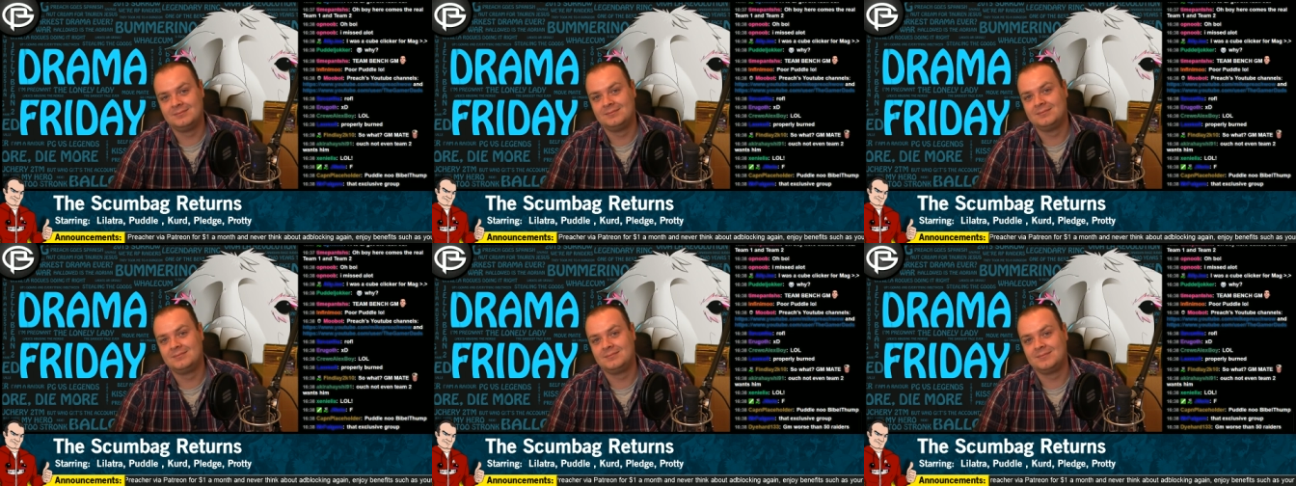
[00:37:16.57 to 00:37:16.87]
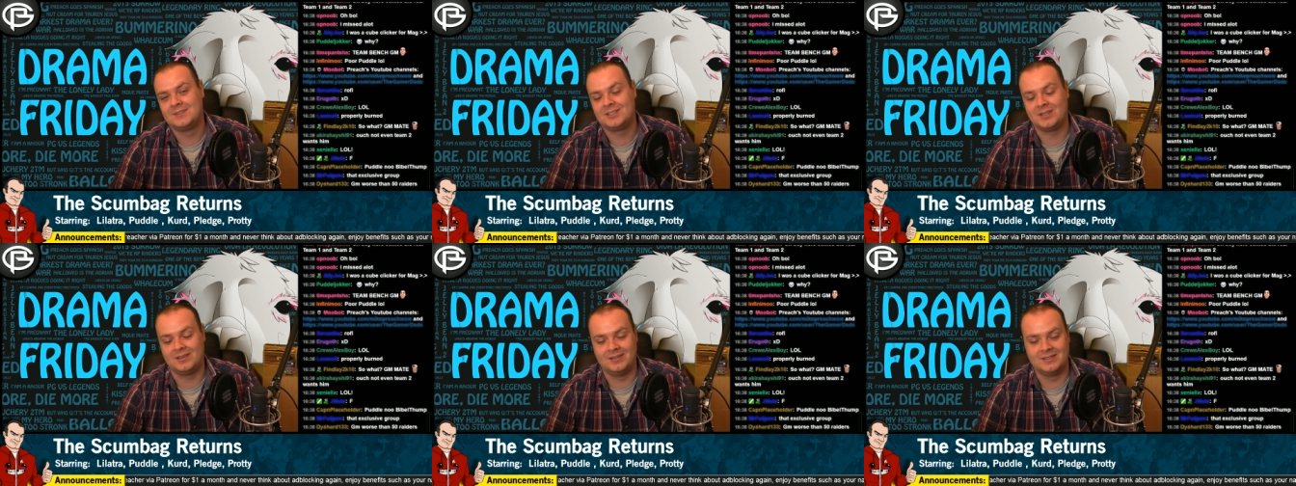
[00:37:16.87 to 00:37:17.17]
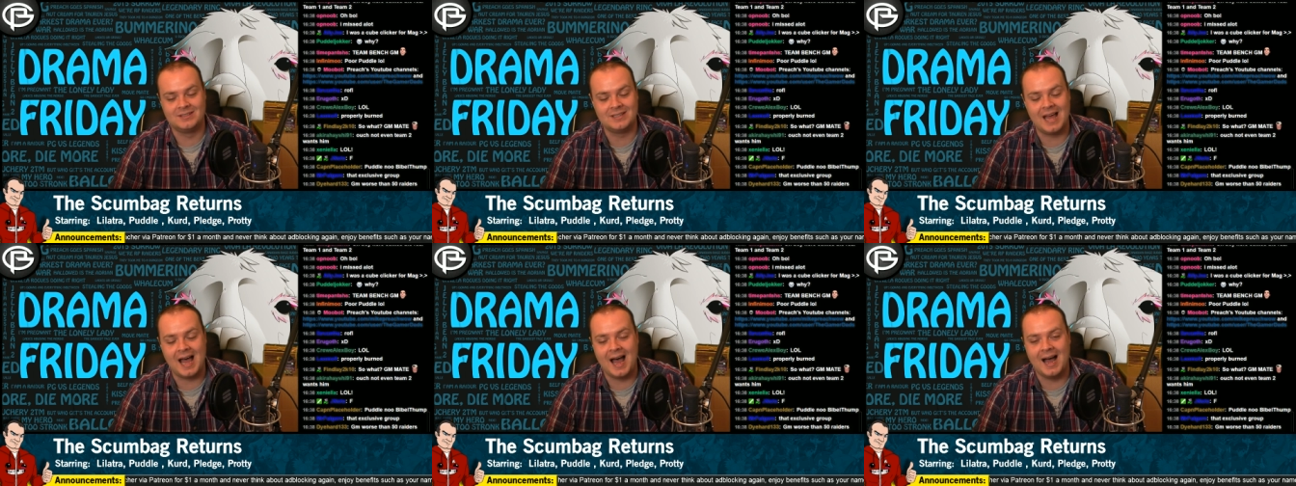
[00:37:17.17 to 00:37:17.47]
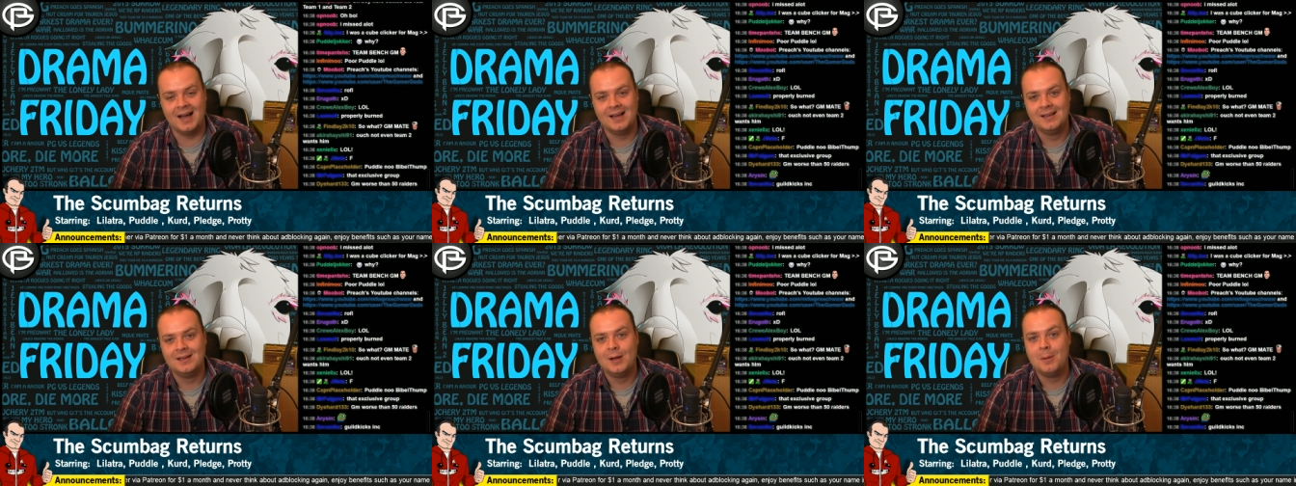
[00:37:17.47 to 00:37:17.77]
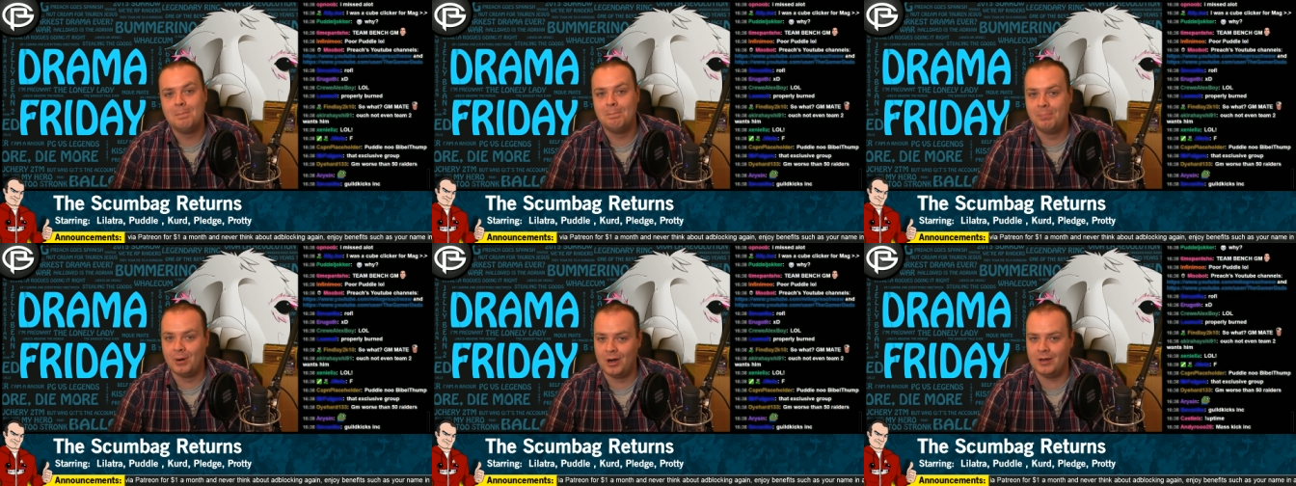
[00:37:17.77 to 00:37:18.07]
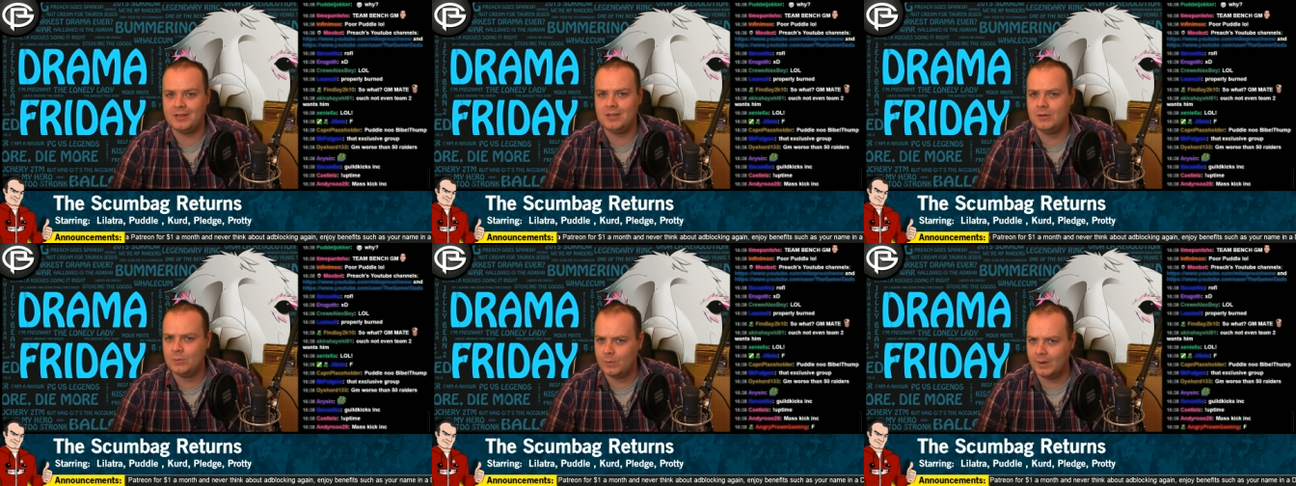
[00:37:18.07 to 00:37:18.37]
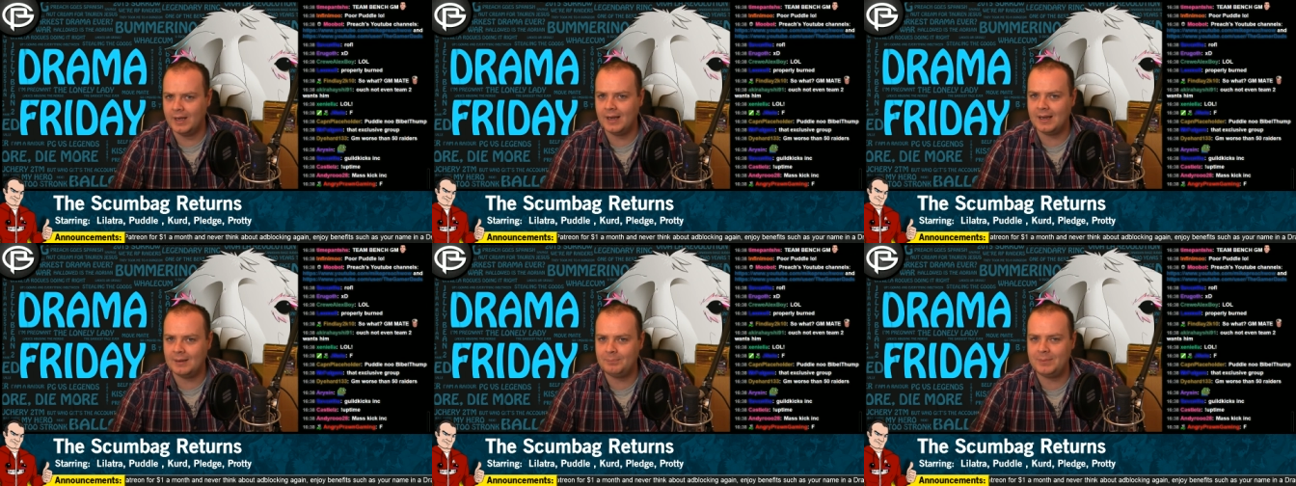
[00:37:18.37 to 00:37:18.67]
So there's that. But you
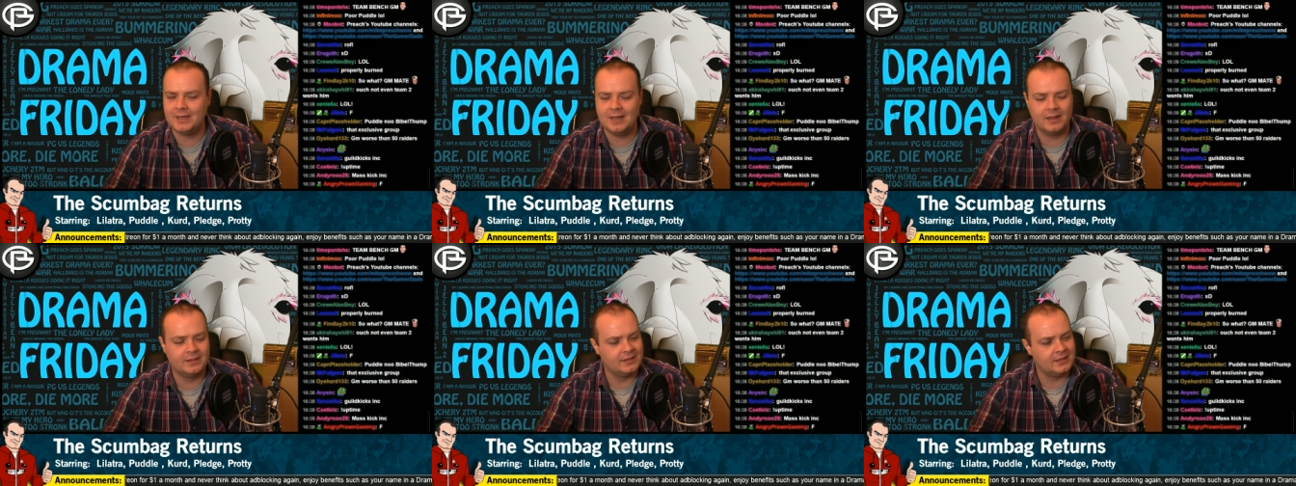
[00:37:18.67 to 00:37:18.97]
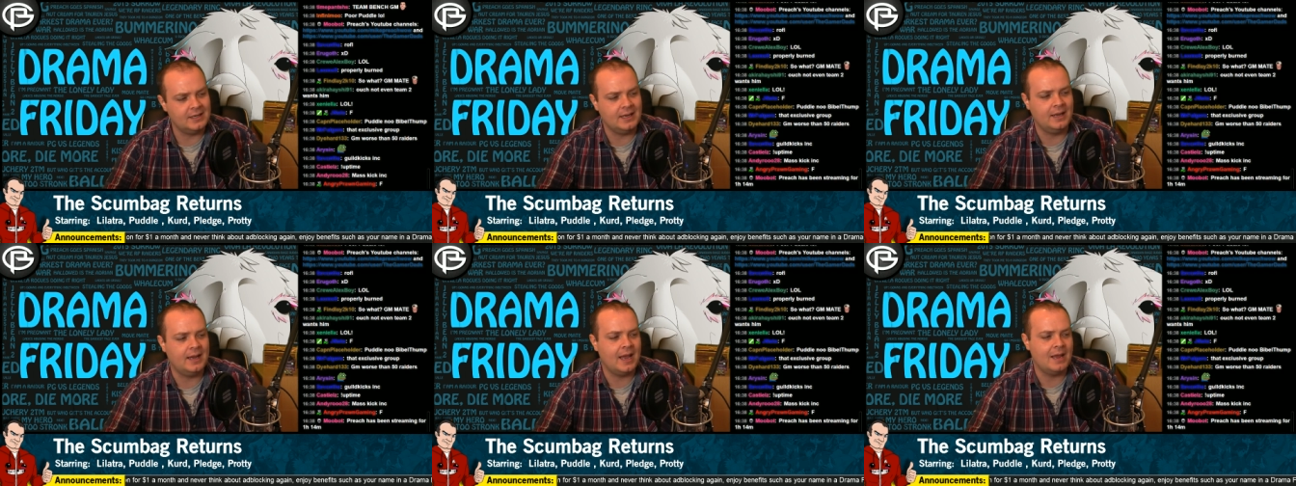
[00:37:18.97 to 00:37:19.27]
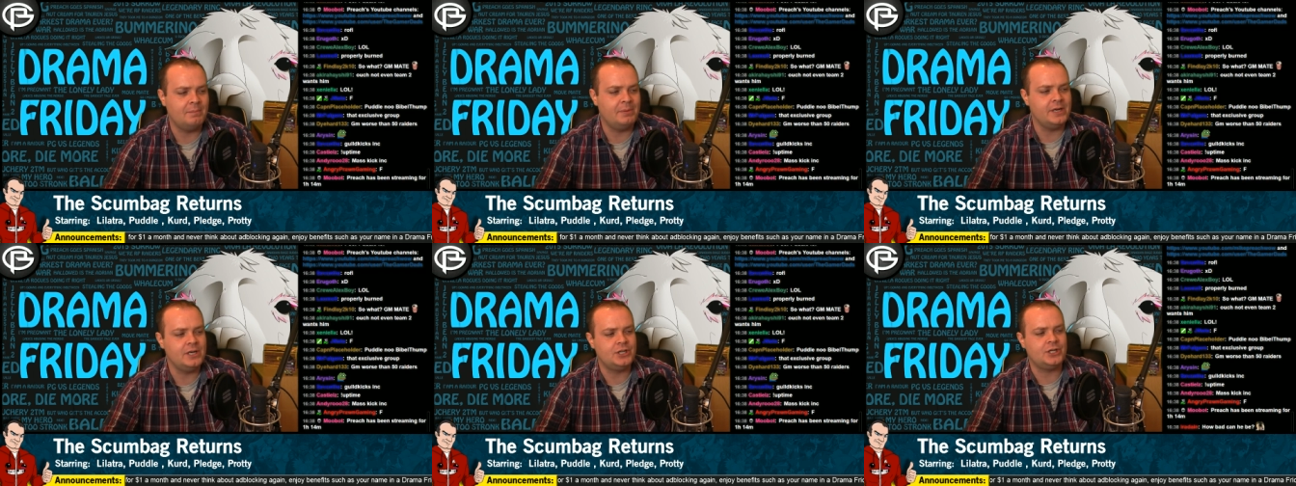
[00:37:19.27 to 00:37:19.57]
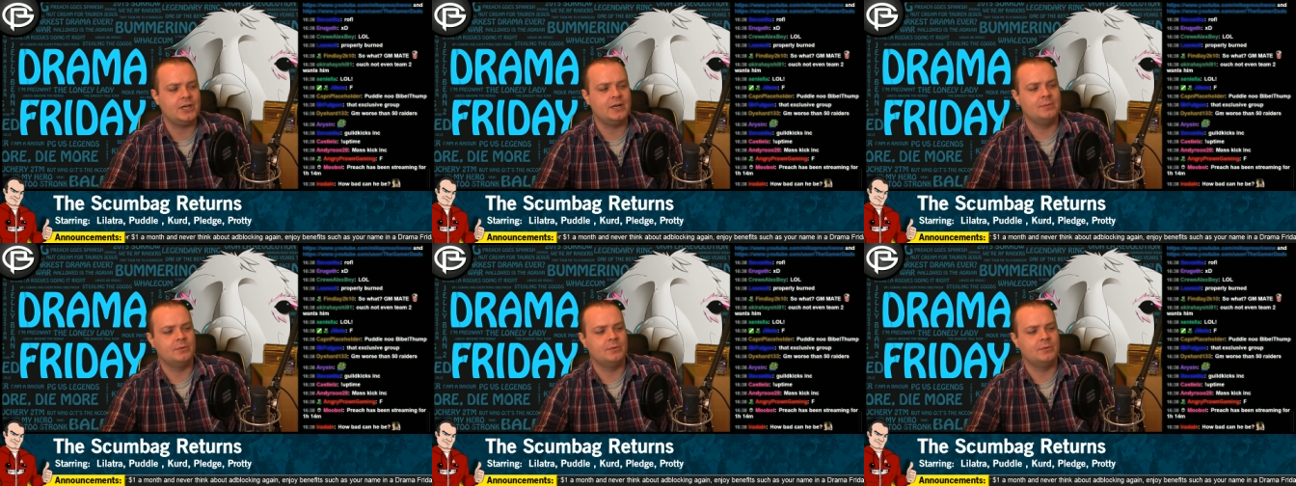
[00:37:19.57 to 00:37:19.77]
will be on the DKP sheet,